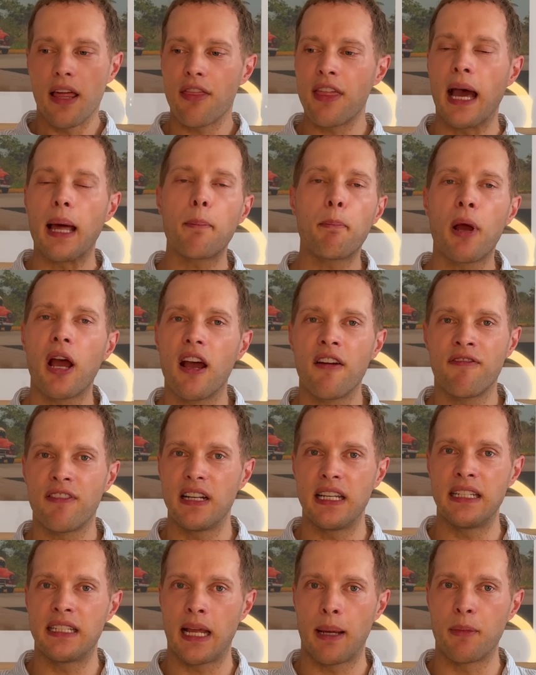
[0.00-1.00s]
That
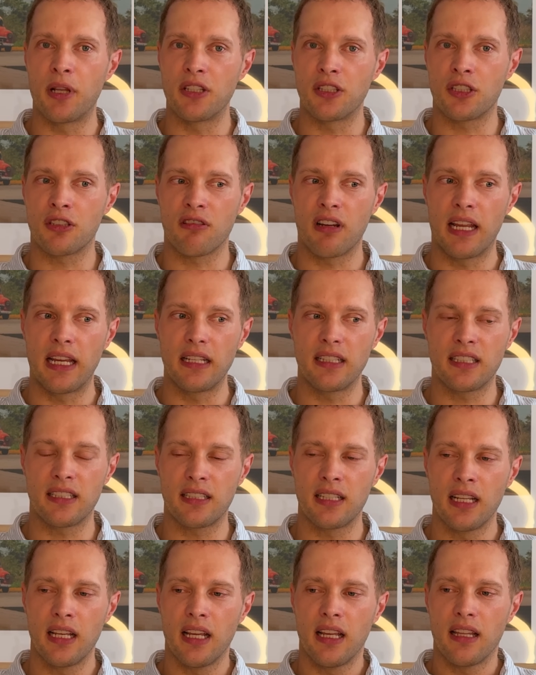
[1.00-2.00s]
perfectly
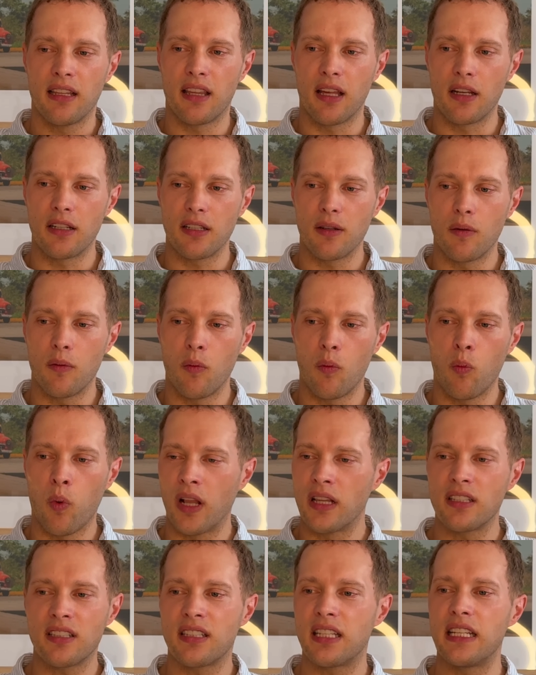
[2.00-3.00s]
demonstrates that
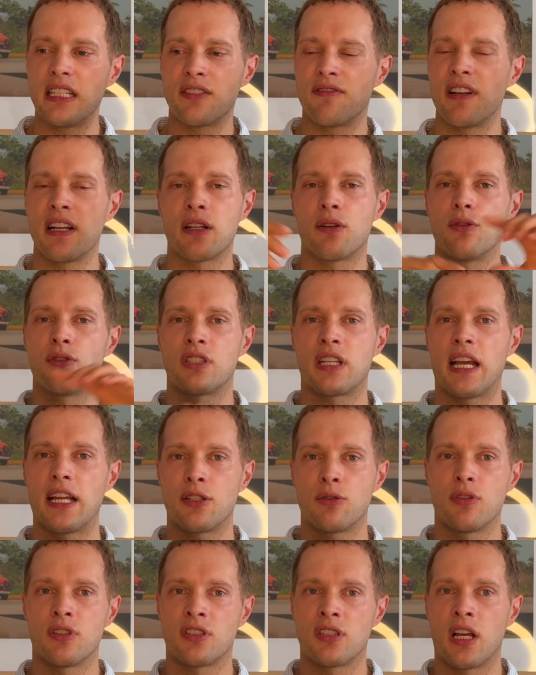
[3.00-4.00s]
once these vehicles get
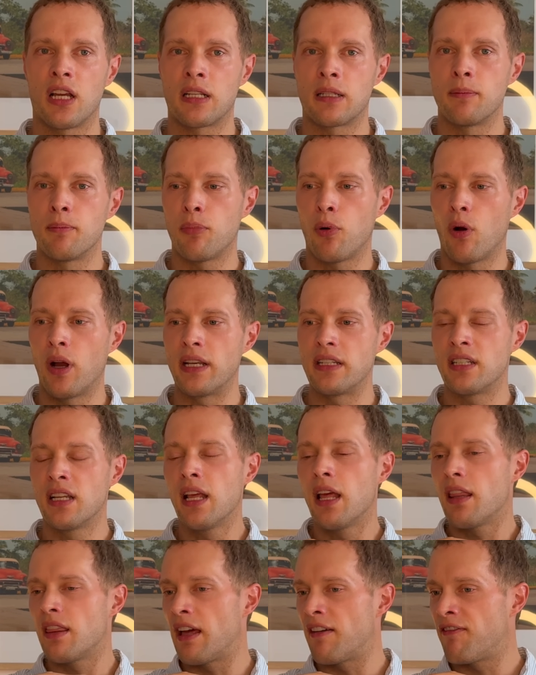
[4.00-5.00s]
to a certain point,
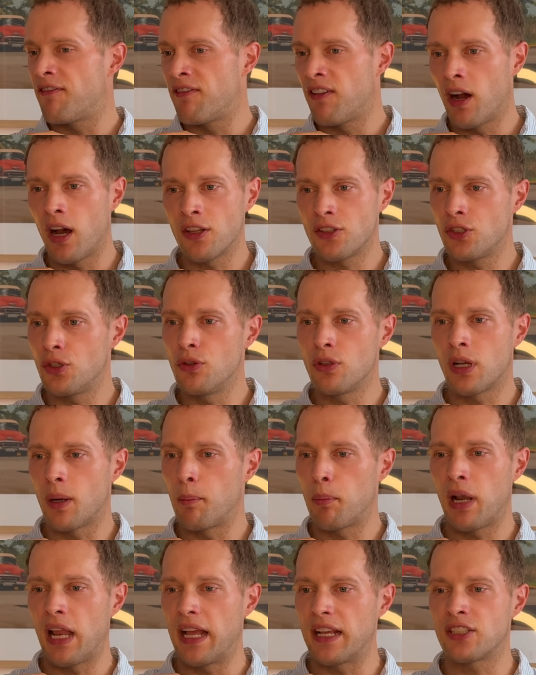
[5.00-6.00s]
they're far too
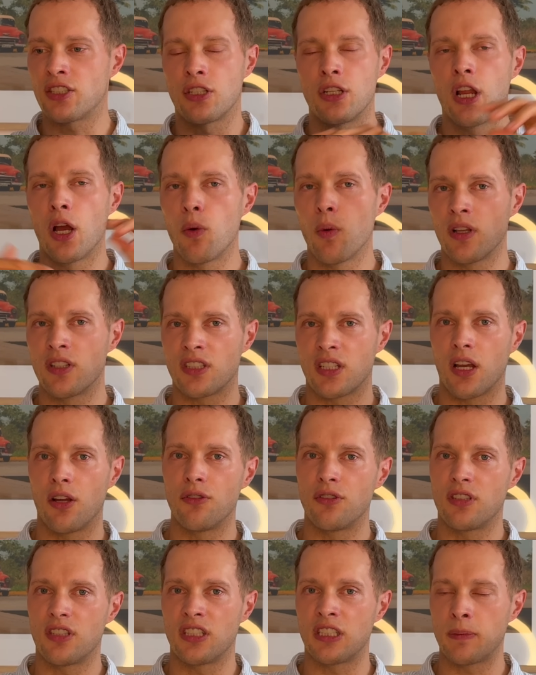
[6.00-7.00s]
complex. No one's
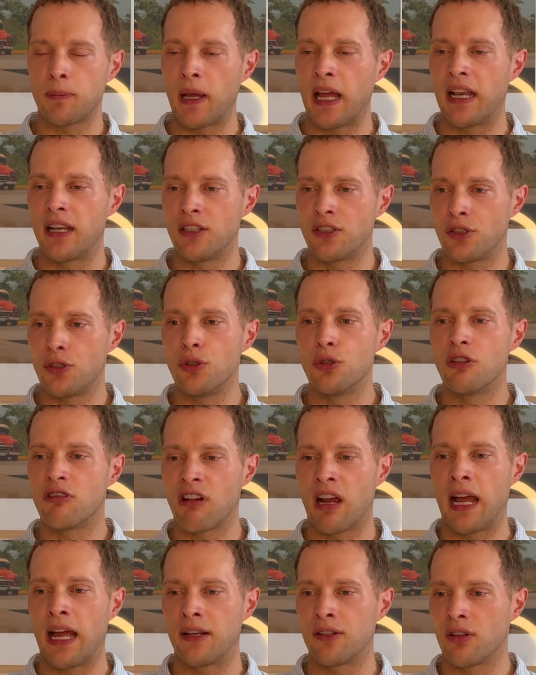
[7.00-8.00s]
going to spend
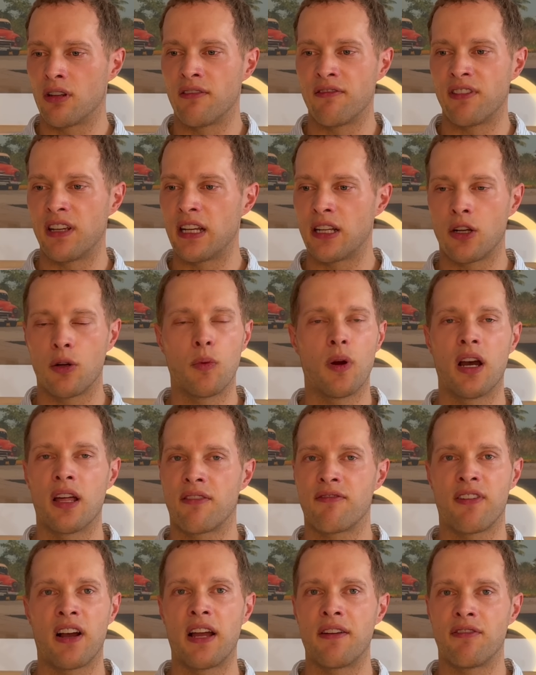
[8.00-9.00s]
£2,000 on a vehicle
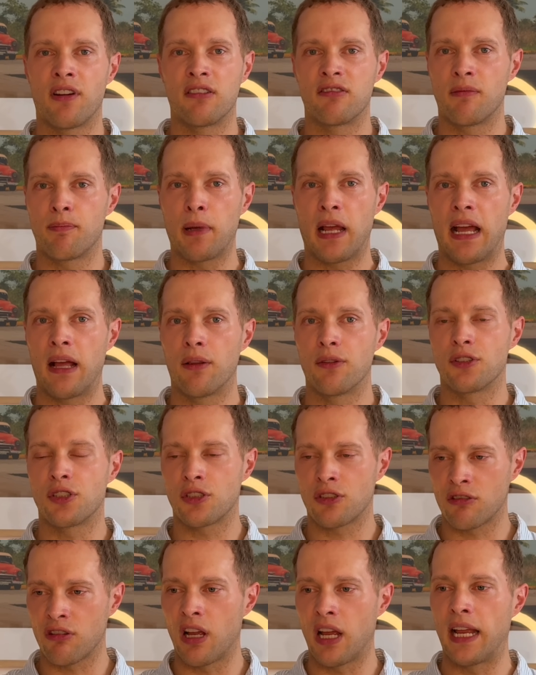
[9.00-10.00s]
worth £500
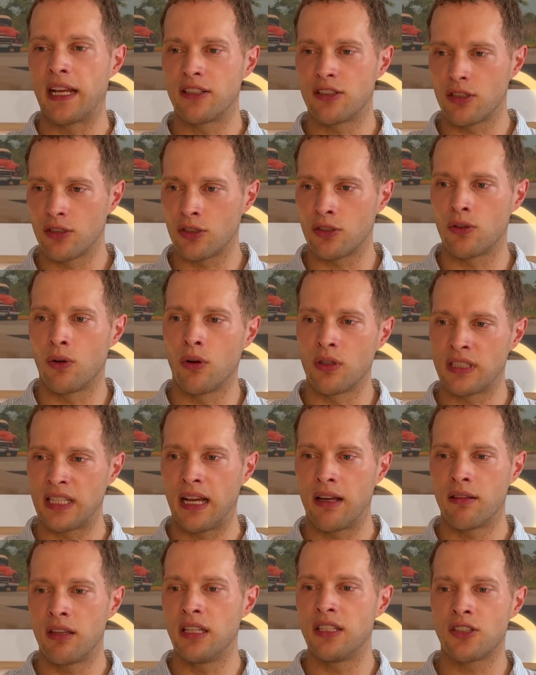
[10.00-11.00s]
trying to sort
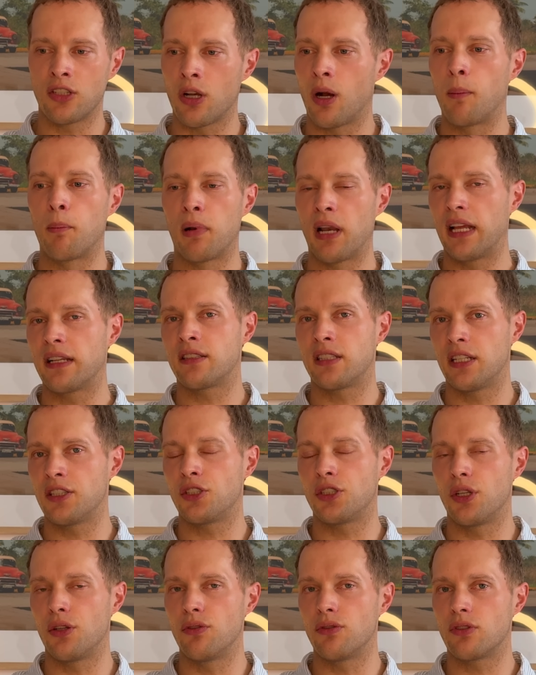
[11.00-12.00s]
out these complex
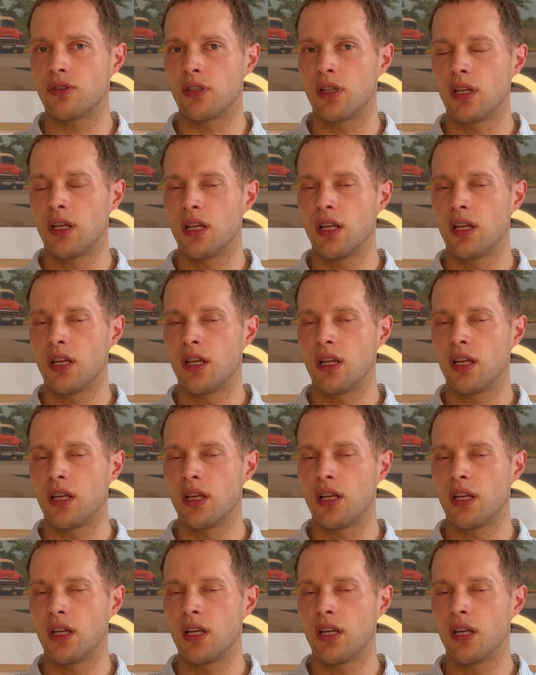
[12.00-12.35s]
issues.